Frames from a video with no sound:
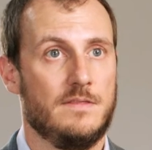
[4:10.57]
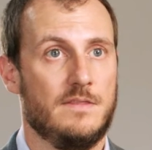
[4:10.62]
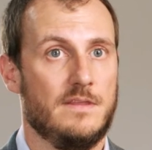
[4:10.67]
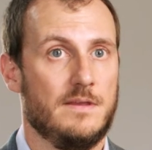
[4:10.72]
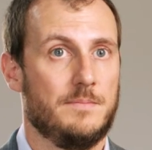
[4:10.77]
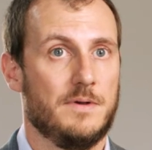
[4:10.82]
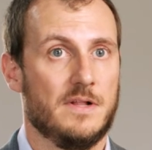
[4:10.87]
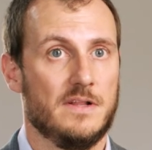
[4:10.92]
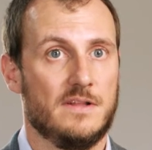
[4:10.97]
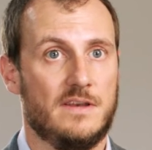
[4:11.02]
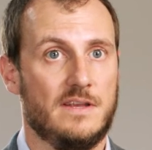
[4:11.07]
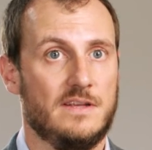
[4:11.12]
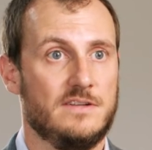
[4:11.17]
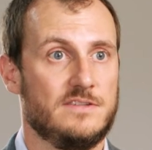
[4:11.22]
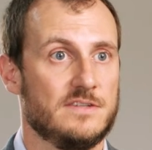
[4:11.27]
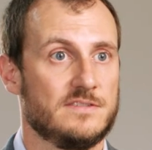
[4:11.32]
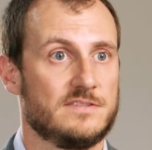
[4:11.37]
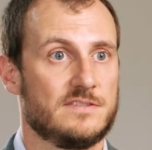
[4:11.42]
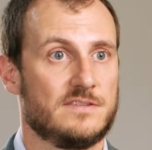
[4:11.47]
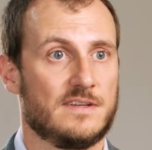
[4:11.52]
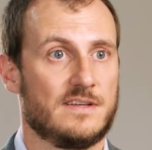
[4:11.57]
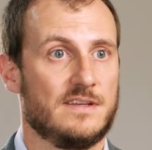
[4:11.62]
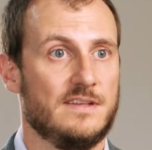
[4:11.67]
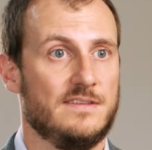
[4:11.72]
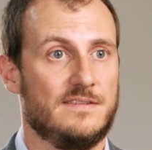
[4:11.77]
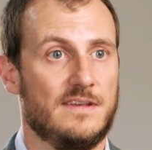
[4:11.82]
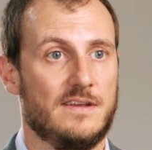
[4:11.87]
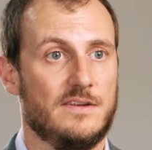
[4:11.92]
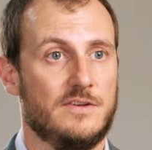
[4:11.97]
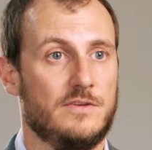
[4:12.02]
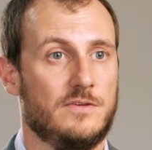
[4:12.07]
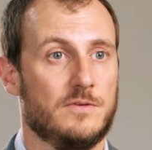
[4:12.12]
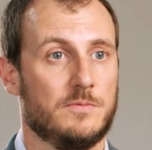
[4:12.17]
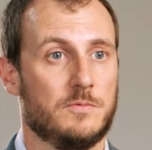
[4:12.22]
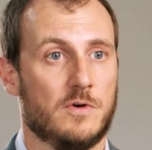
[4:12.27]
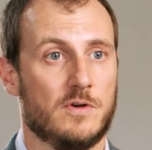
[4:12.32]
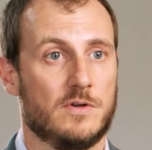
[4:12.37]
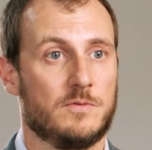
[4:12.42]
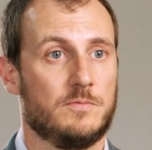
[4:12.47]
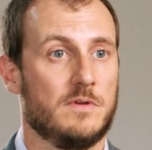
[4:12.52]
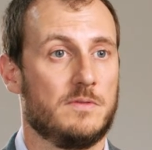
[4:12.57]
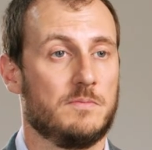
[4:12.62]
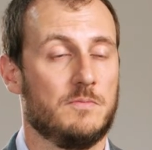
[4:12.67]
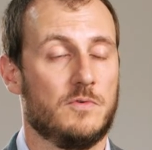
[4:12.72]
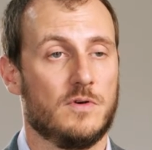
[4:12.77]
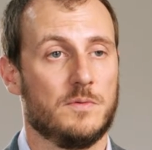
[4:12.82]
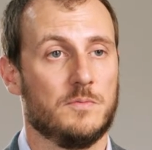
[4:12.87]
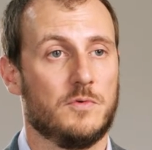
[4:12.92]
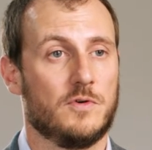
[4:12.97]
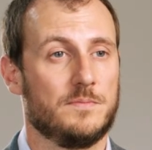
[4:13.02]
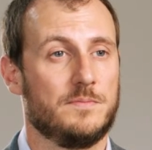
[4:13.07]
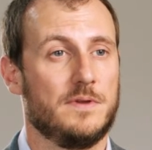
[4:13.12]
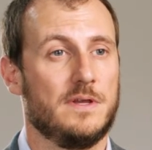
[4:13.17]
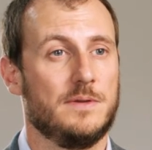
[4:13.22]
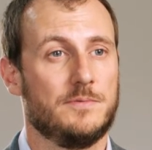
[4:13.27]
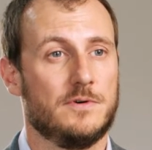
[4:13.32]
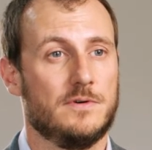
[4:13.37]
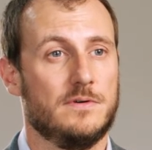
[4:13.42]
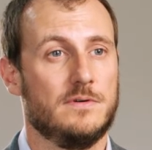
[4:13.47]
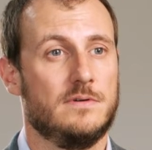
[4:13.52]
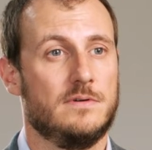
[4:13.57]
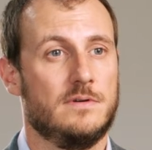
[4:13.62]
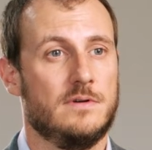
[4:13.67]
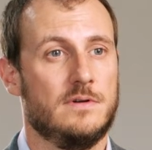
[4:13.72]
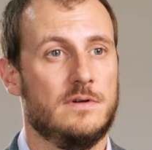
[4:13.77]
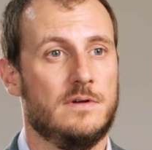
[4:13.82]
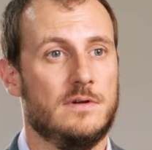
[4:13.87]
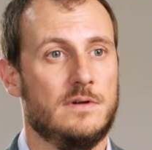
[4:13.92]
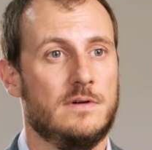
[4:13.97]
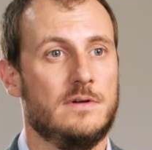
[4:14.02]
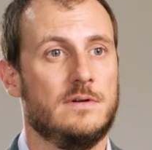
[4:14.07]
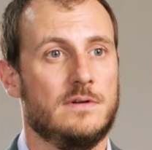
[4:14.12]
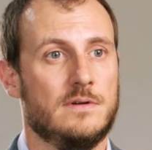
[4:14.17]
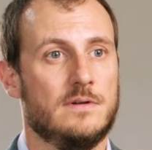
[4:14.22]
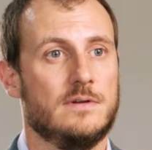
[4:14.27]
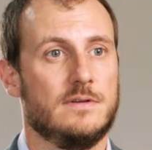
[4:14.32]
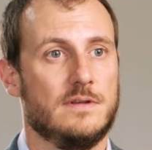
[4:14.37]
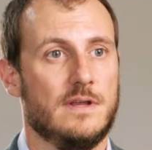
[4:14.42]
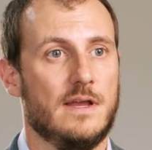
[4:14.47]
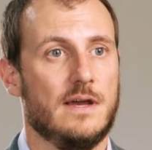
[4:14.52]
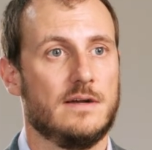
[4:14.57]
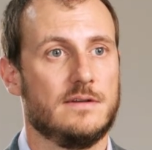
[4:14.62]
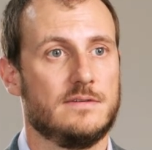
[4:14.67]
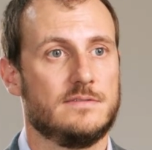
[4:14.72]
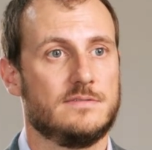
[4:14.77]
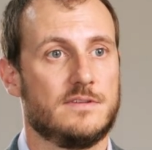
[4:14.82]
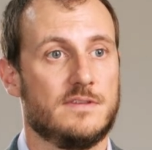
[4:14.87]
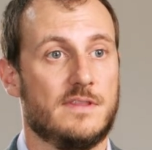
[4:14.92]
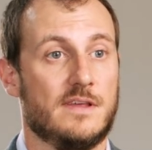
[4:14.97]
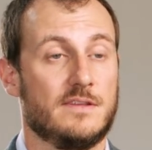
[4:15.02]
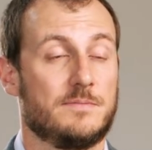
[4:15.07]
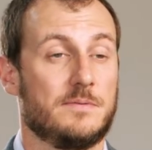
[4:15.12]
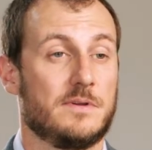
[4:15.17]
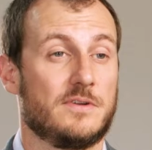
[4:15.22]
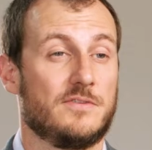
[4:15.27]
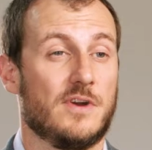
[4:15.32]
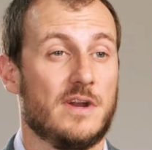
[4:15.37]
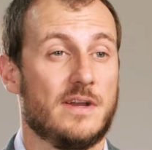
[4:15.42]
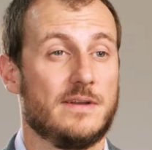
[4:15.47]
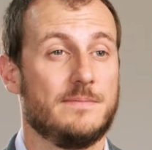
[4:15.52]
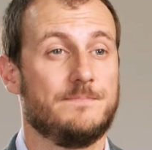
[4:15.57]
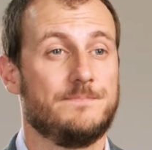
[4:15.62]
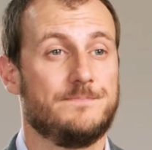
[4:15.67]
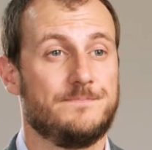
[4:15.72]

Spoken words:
the ability just to continue to work with more and more people. Yeah, so that's been great.